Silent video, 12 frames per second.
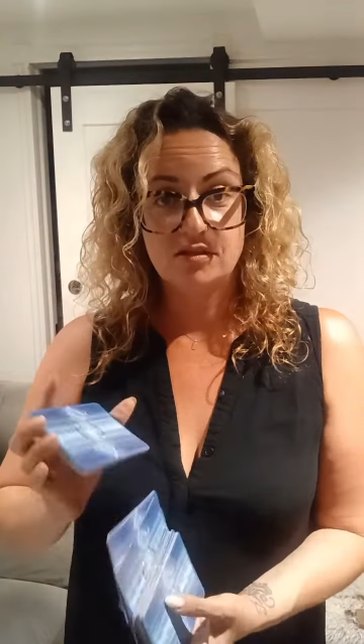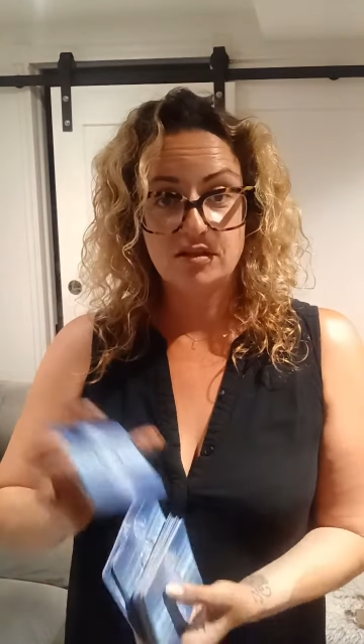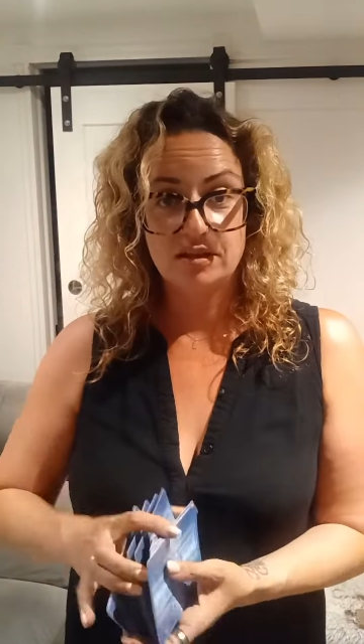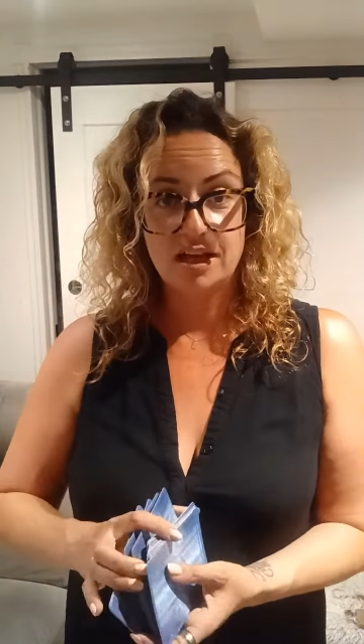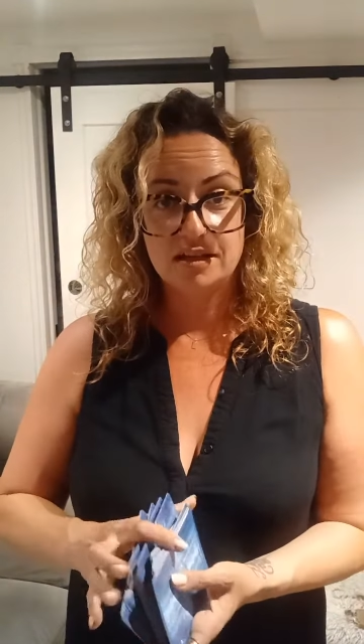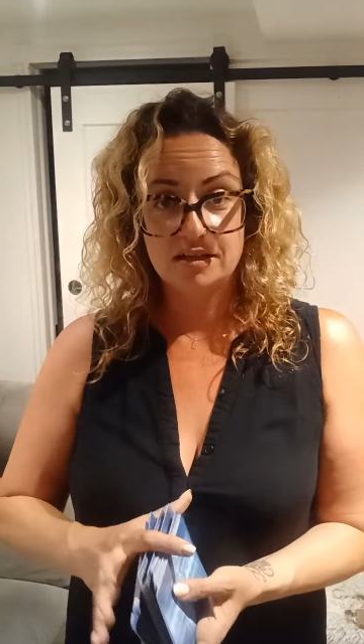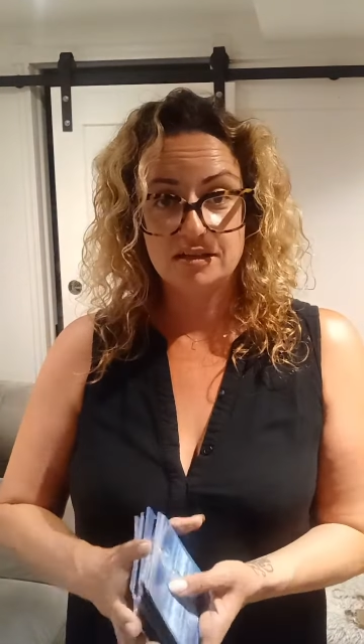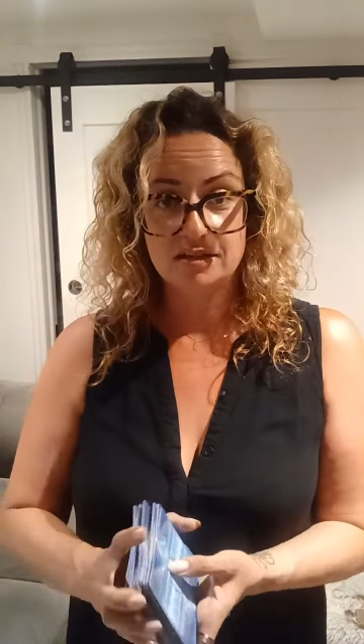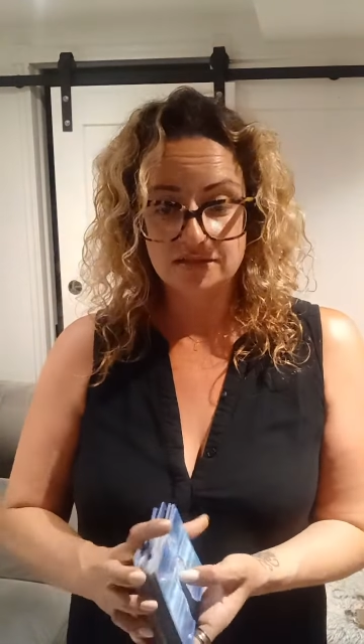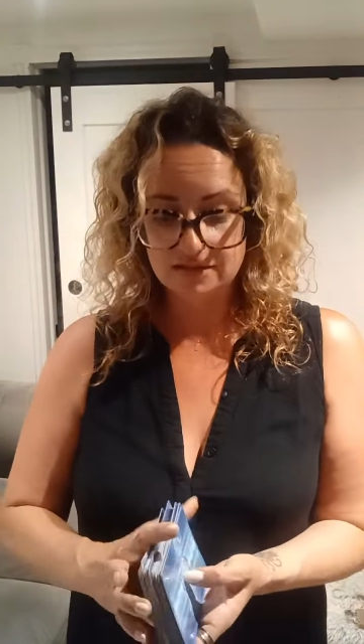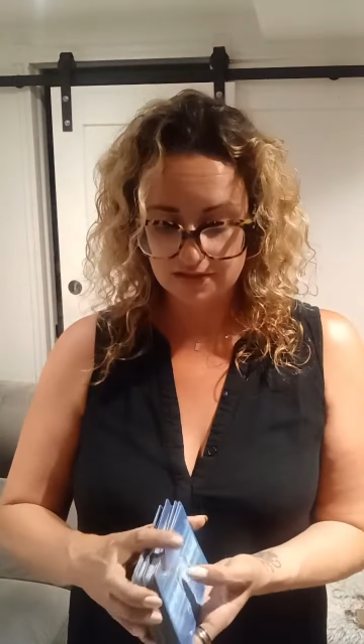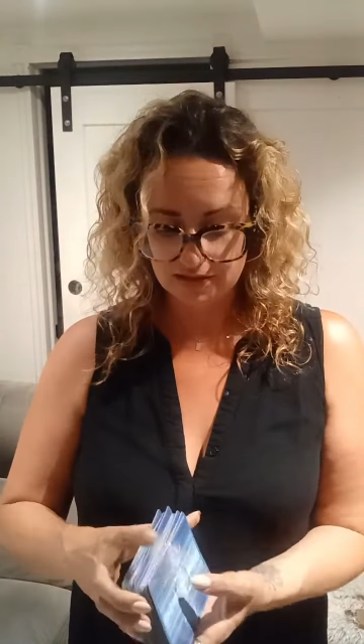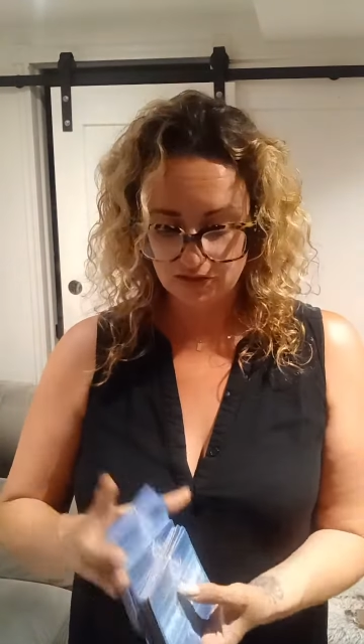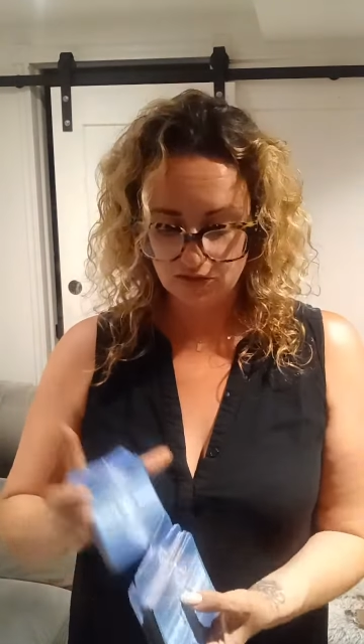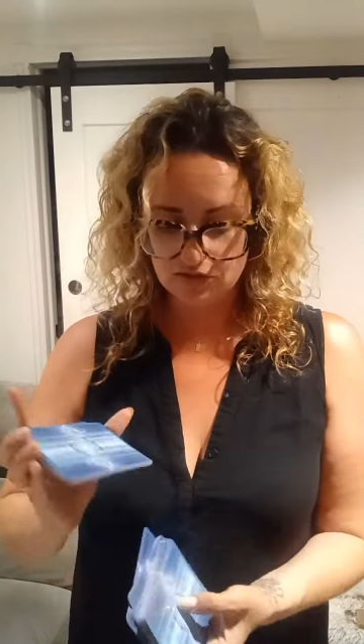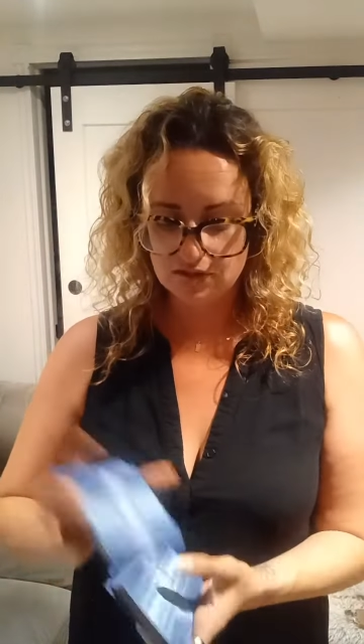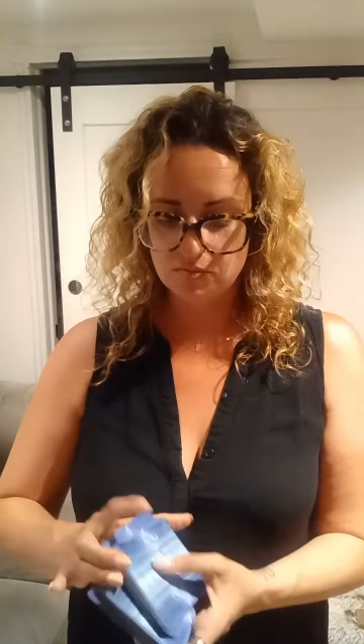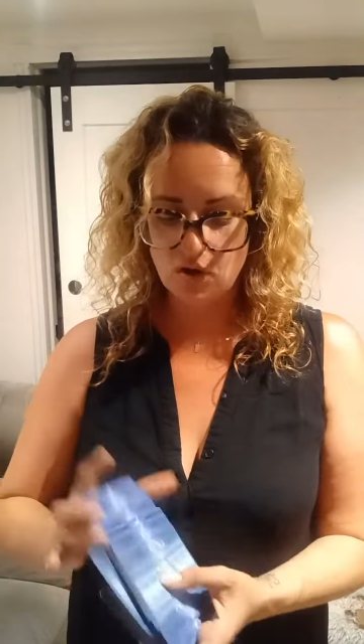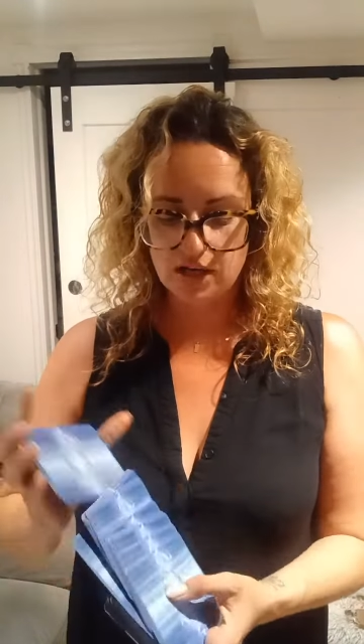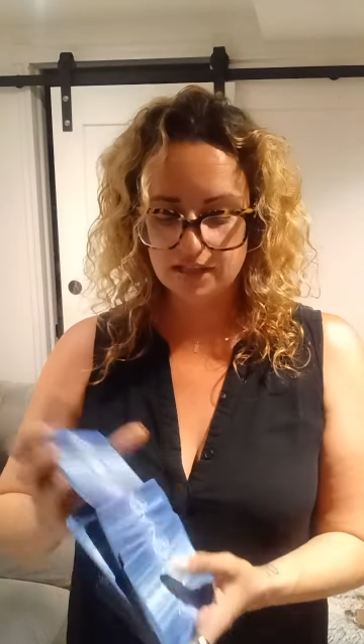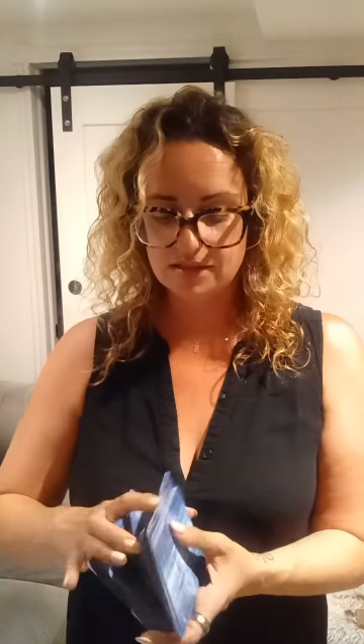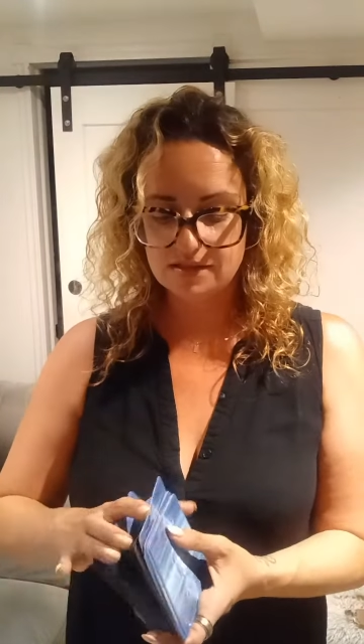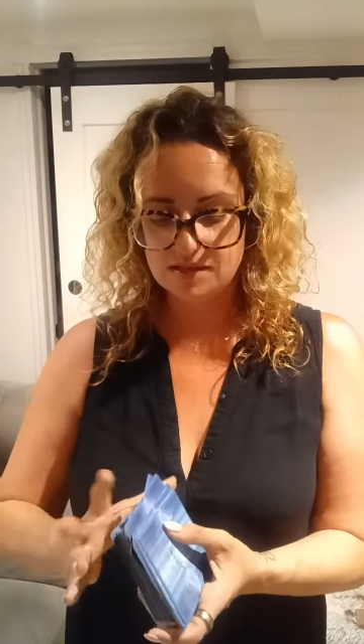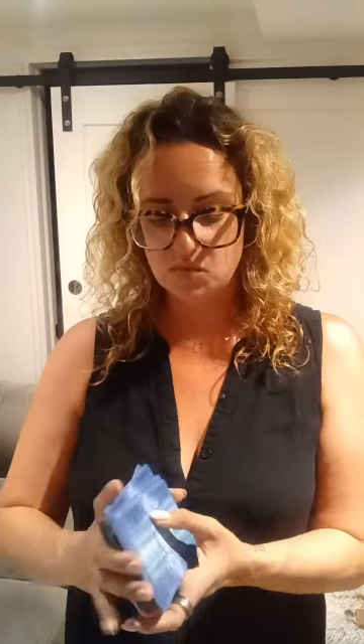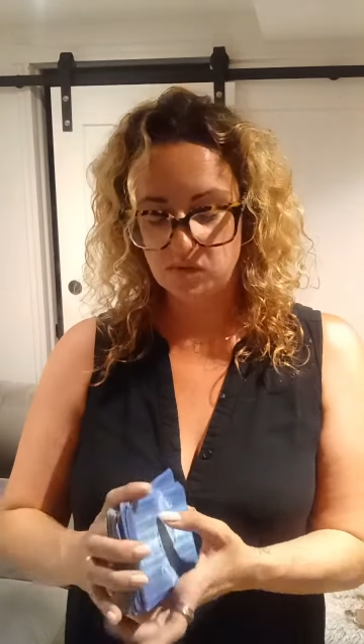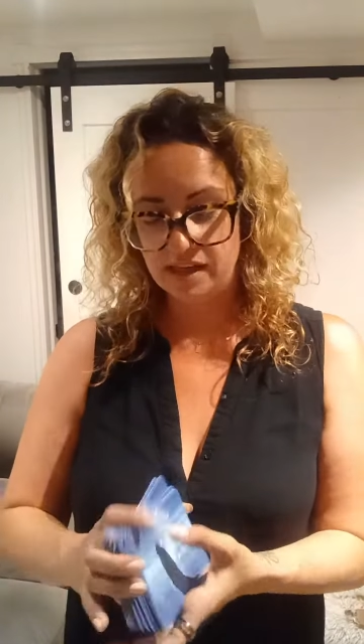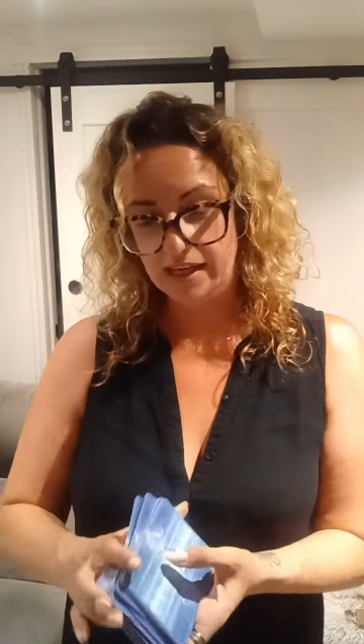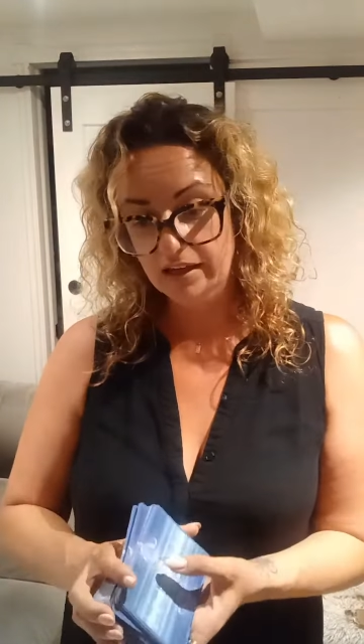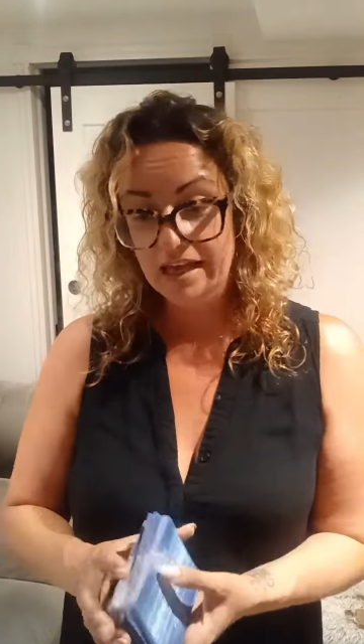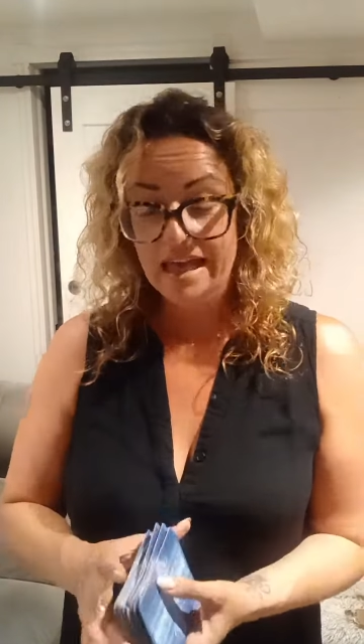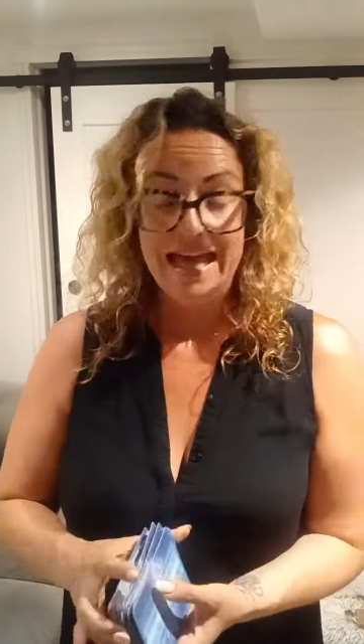all that, you know, demonic display.